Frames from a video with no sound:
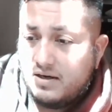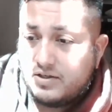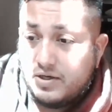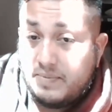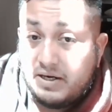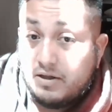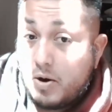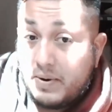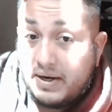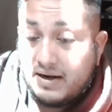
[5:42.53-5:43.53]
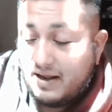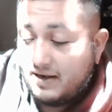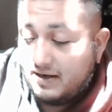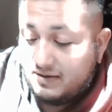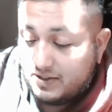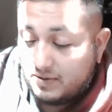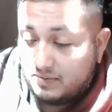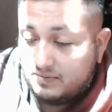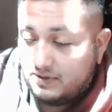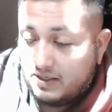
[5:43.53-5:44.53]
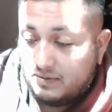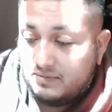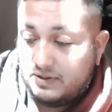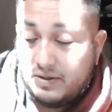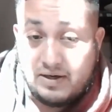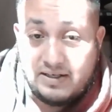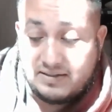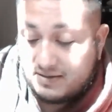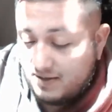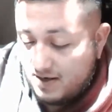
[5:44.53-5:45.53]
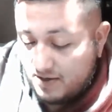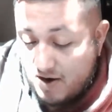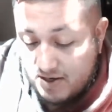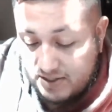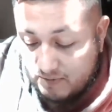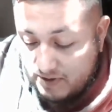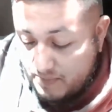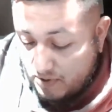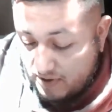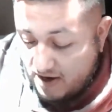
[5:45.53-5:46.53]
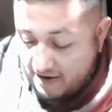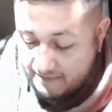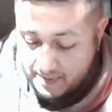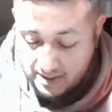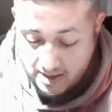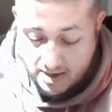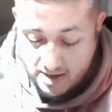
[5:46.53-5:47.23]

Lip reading: It should be glowing, and so utilize caution when you pull it off. But